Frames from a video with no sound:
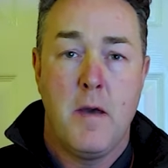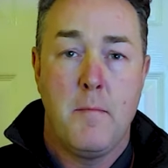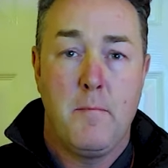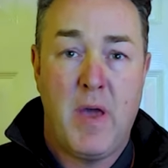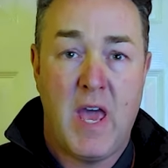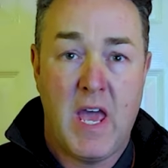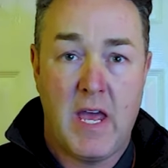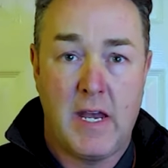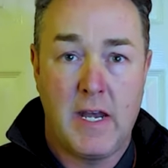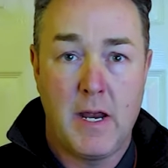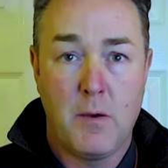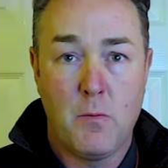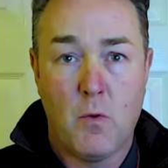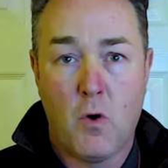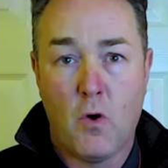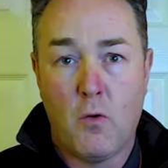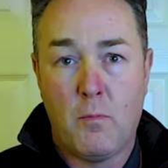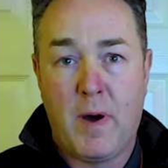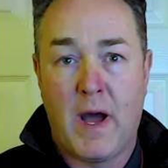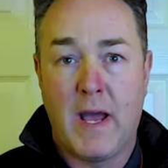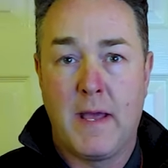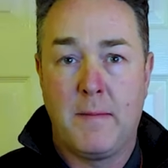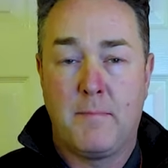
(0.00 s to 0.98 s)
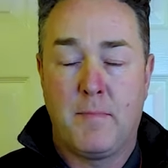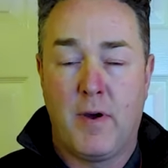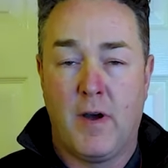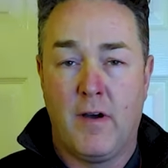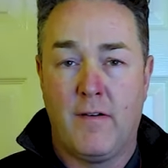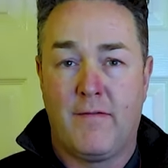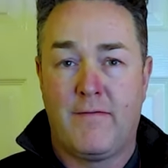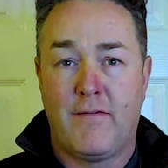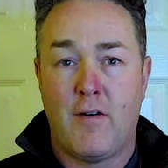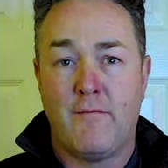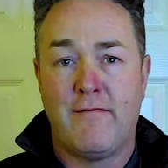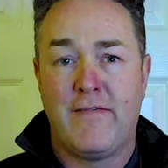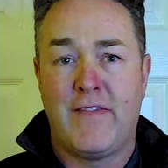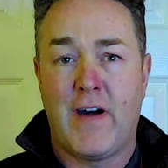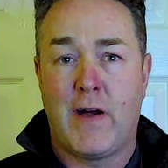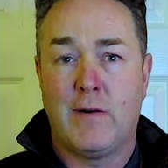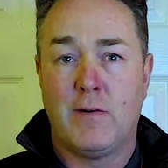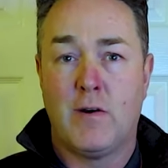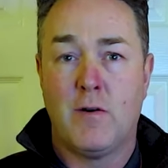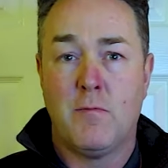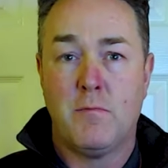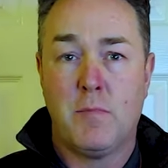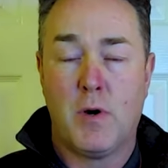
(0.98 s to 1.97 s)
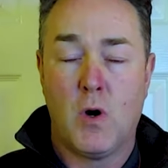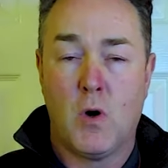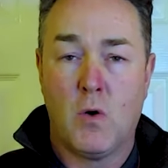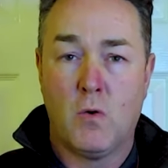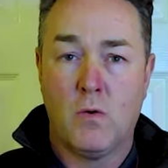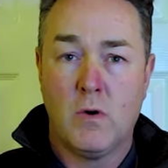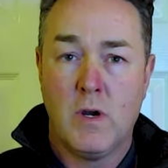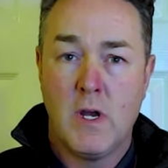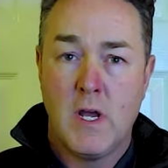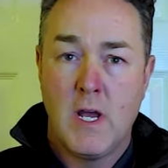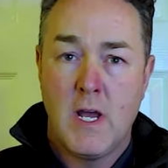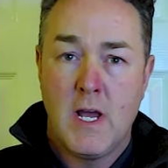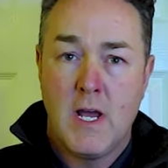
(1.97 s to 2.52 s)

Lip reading: peony wallpaper from Farrow Ball.